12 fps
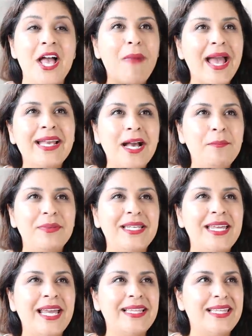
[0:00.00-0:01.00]
My
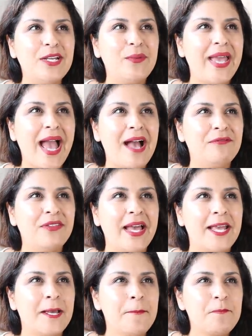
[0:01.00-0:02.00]
company, I think we have
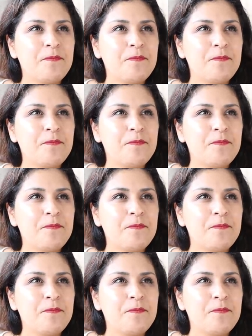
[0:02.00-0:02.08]
like